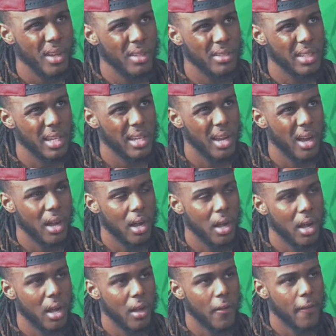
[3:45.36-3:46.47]
They
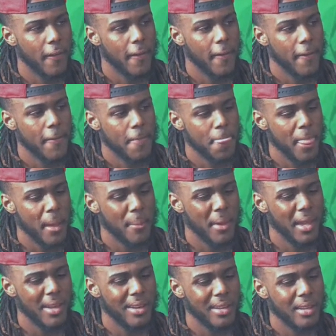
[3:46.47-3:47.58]
uh, they
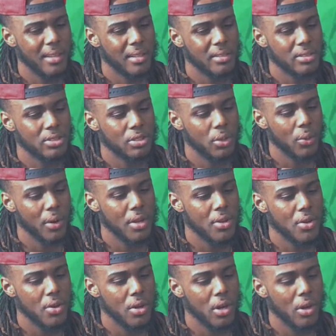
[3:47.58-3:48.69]
made it to where you
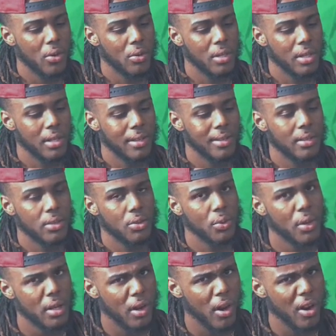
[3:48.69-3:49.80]
could only get three
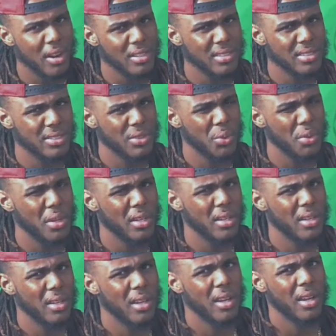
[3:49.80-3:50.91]
card, three.
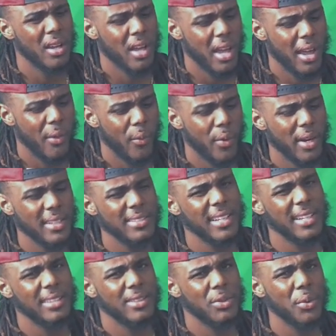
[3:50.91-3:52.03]
When they
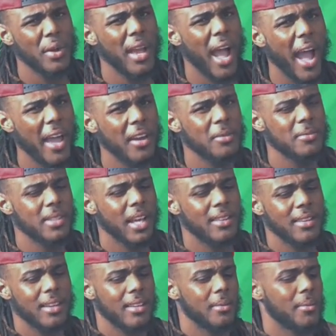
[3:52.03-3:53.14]
said three items, I
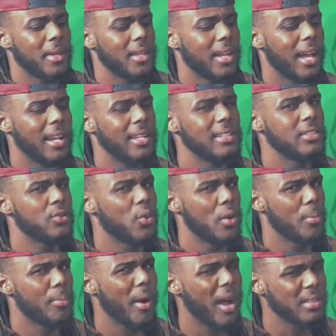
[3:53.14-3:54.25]
thought they meant at least three
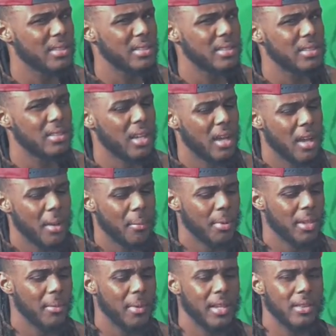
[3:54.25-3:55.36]
boxes, but
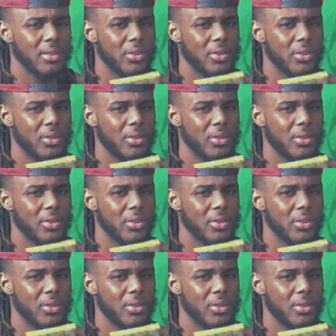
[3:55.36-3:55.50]
they meant